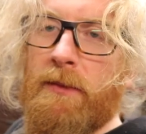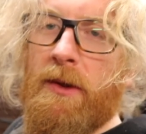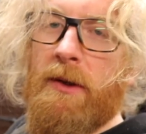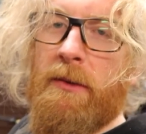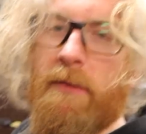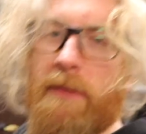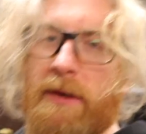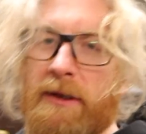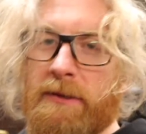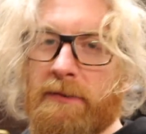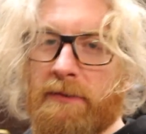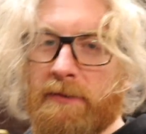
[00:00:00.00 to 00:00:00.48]

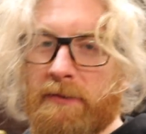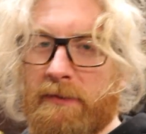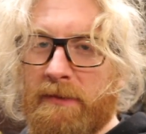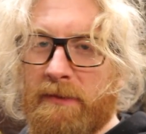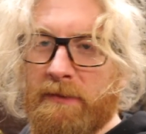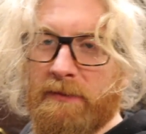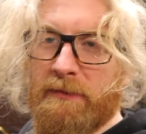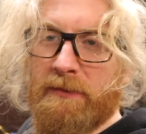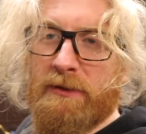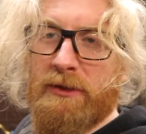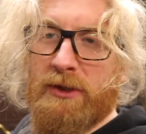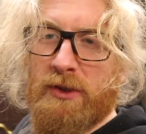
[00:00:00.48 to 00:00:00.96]
my
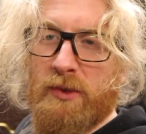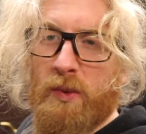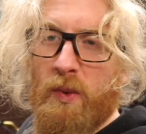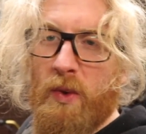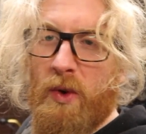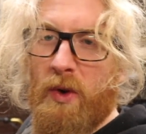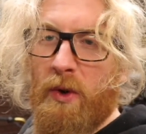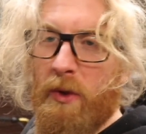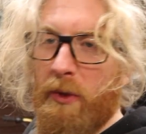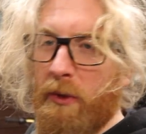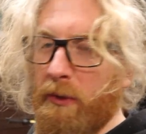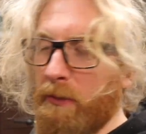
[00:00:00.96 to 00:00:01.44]

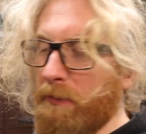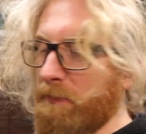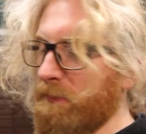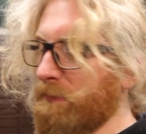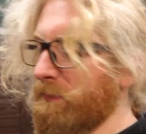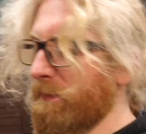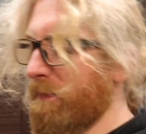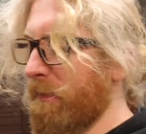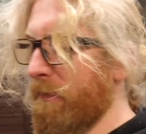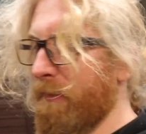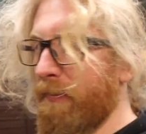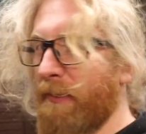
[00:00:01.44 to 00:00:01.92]

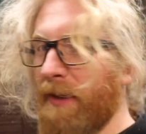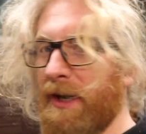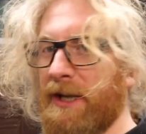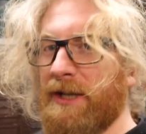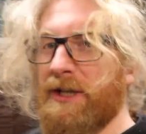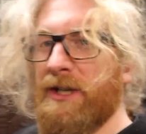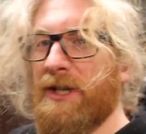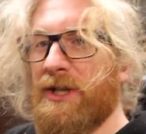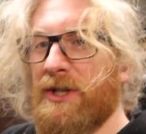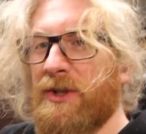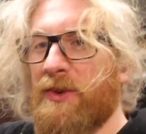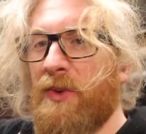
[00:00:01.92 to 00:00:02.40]

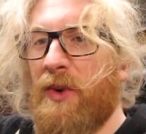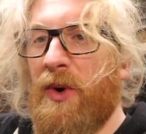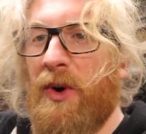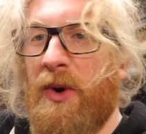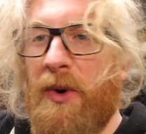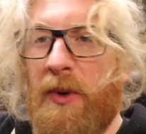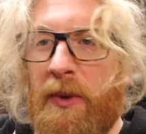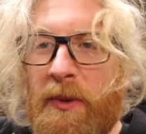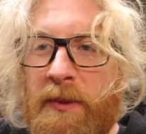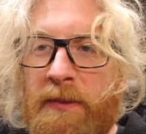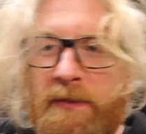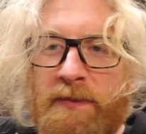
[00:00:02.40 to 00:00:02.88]
mighty
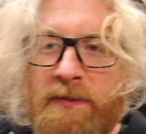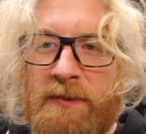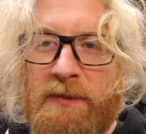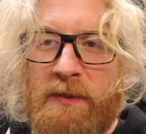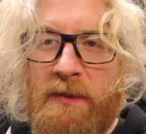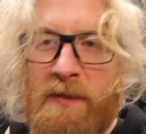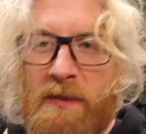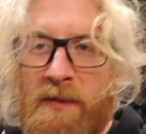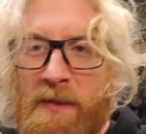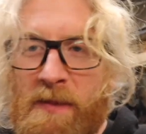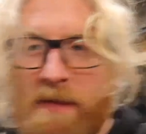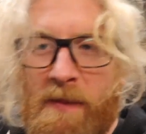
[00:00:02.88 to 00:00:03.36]
swole
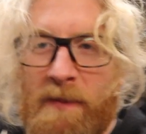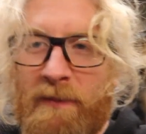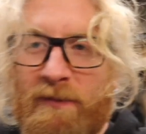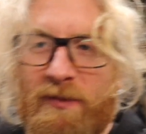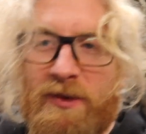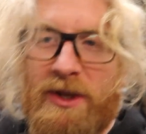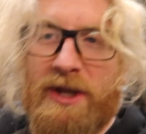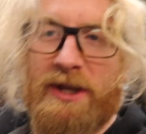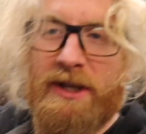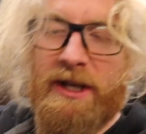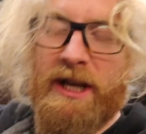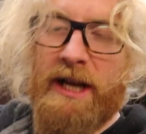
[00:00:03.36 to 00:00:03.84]

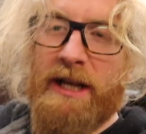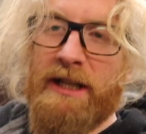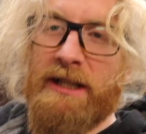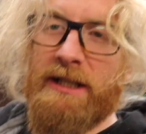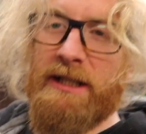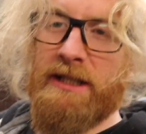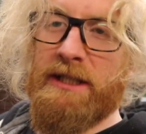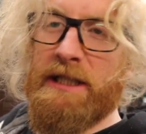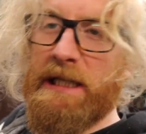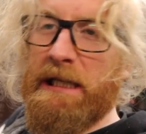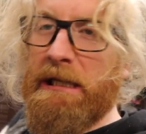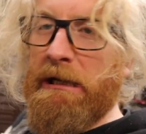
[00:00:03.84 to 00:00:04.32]
can get
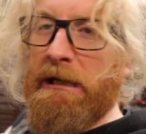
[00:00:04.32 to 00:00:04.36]
these